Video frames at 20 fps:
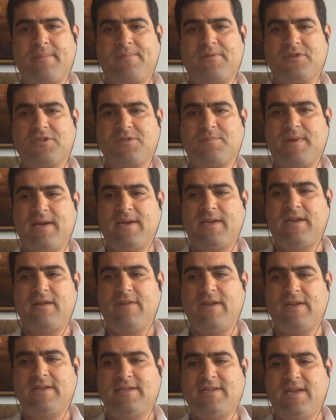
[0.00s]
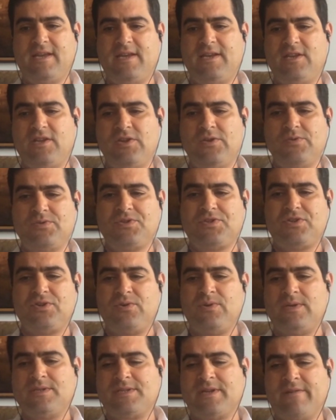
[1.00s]
perspective. I did used
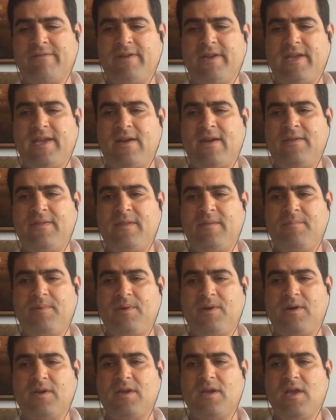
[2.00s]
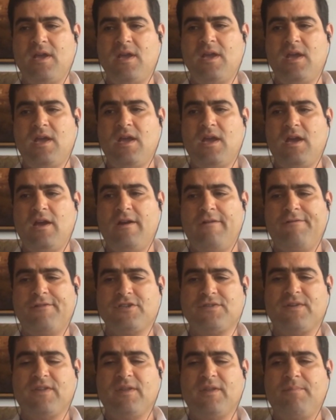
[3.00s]
to, as I recount in the book.
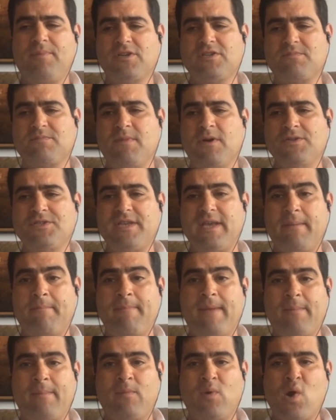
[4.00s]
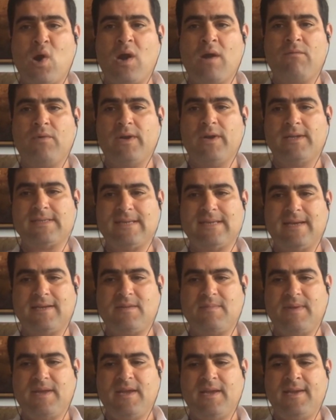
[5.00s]
First of all, the book's mostly a memoir of what it's like
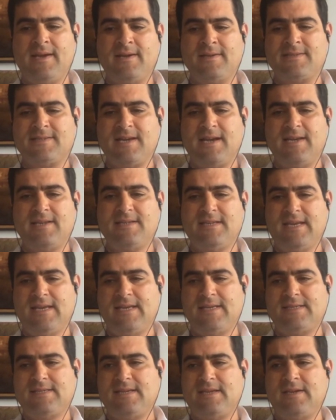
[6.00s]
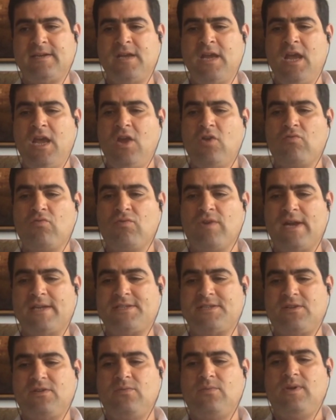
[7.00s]
to be a young scientist and
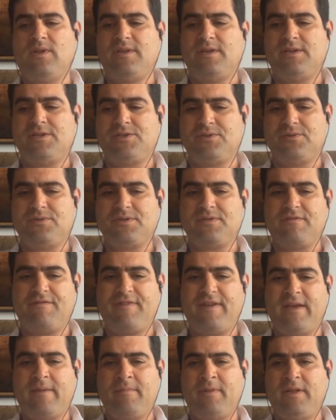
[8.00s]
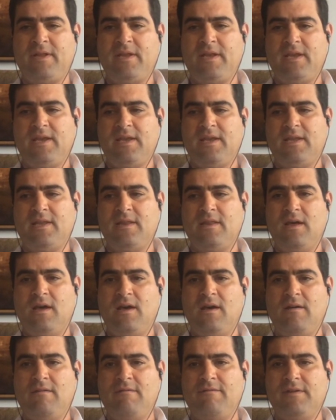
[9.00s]
wrestle with issues of family and
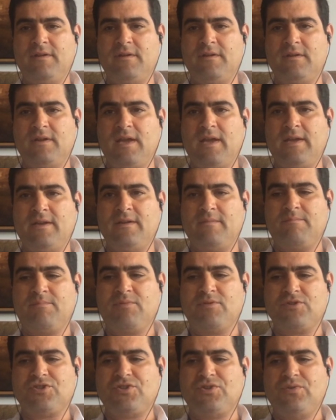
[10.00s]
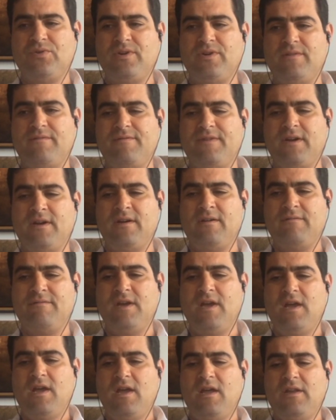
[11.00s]
love and pursuit of
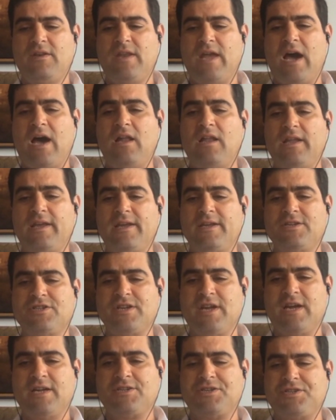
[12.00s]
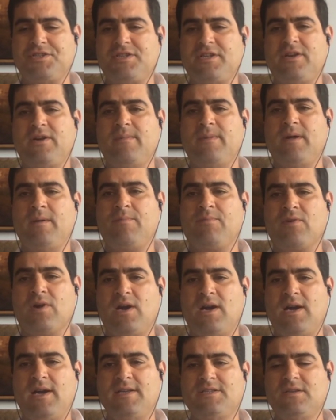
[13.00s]
knowledge, not just the Nobel
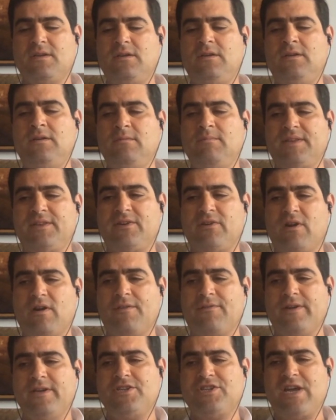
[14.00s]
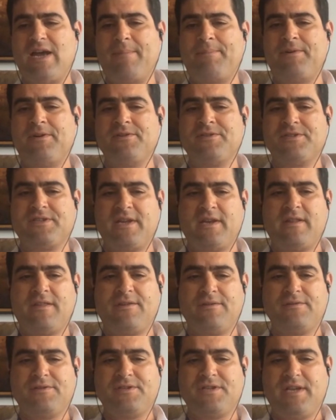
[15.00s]
Prize. But there are 3 chapters out of
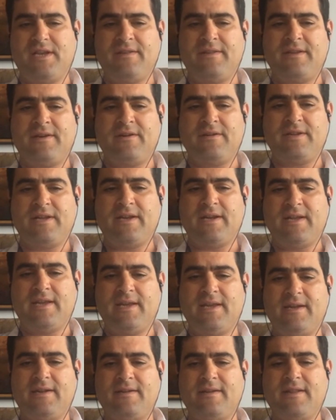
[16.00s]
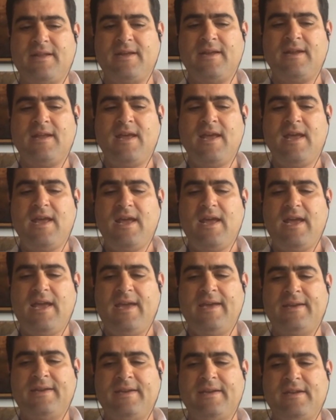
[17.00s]
13 that are dedicated to that.
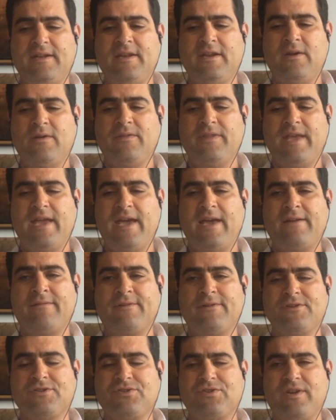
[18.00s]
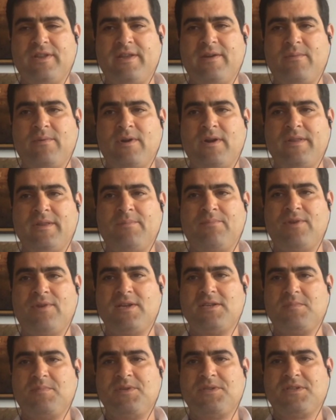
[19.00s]
And, the anniversary that we're on the
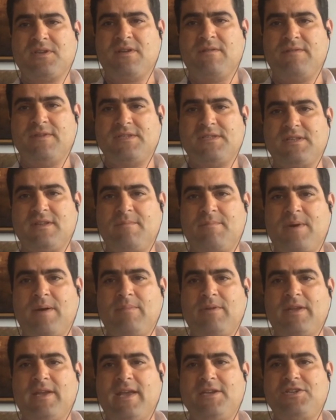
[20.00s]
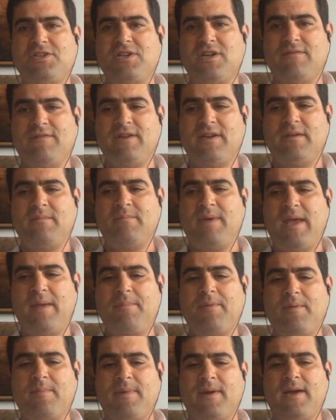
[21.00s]
precipice of is the publication of it in
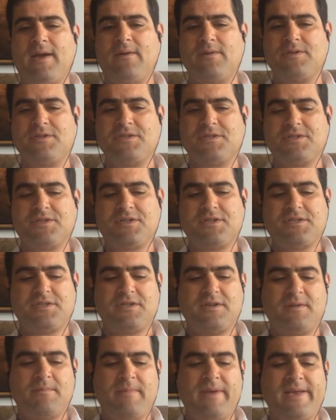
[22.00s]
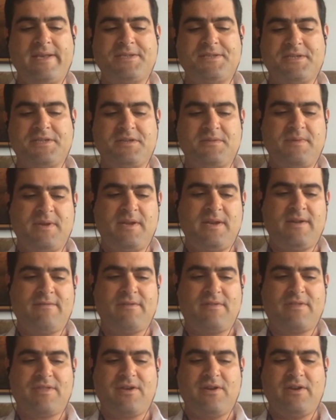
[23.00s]
paperback, which is just amazing to me. I
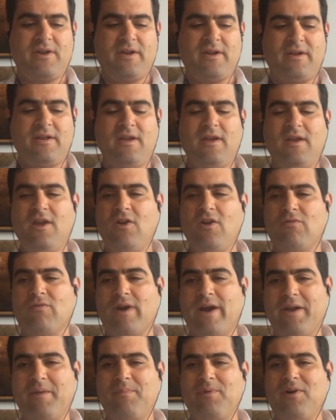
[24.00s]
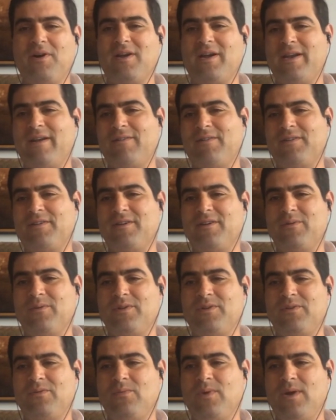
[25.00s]
never thought I'd write a book. I never thought it
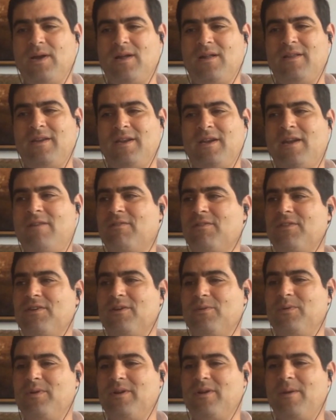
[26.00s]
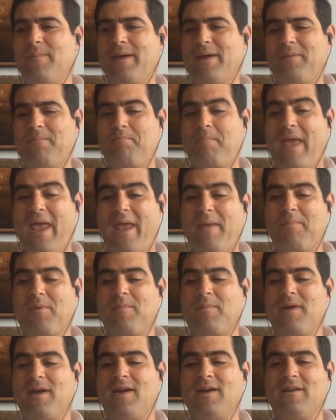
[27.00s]
would do well, and I never thought it would come out in
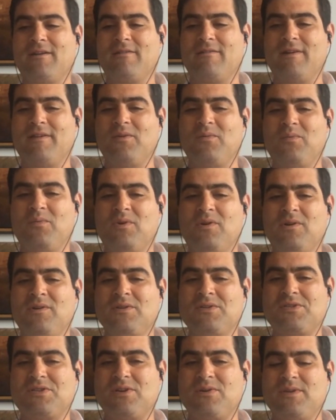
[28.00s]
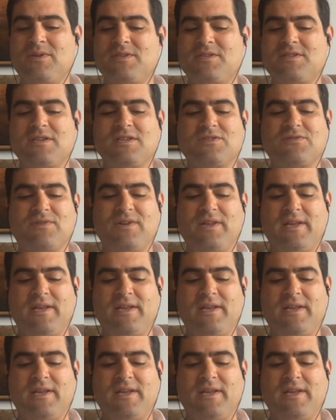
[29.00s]
paperback around the world. So it's really